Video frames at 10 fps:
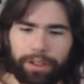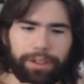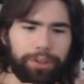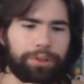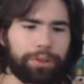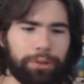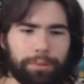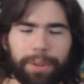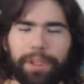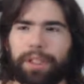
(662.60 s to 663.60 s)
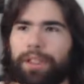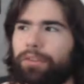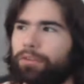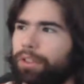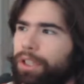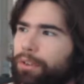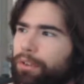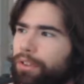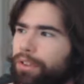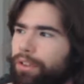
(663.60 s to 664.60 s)
YouTube
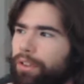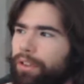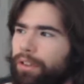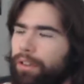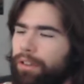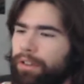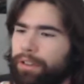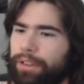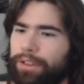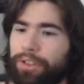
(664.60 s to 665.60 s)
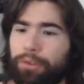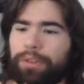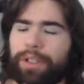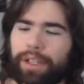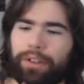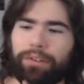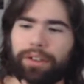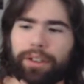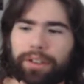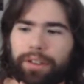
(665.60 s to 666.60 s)
videos on Toontown.
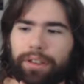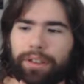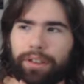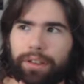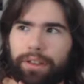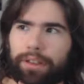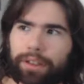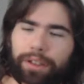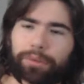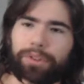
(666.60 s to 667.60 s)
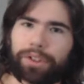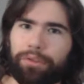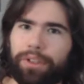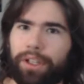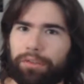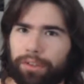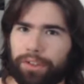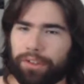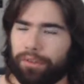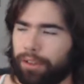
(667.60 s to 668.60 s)
I think it was Toontown
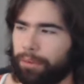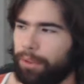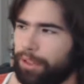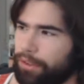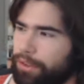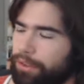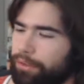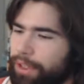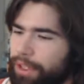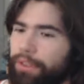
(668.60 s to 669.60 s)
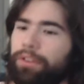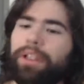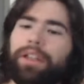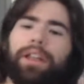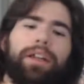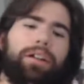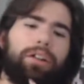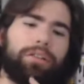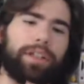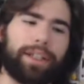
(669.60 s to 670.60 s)
first, if anybody knows Toontown.
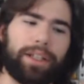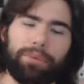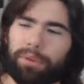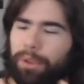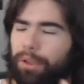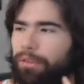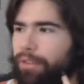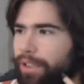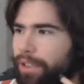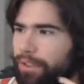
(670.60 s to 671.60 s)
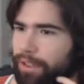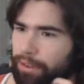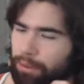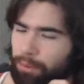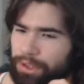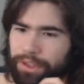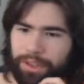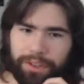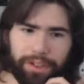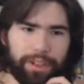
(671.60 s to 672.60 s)
Online MMO for Disney, or was
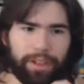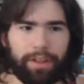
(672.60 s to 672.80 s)
Disney.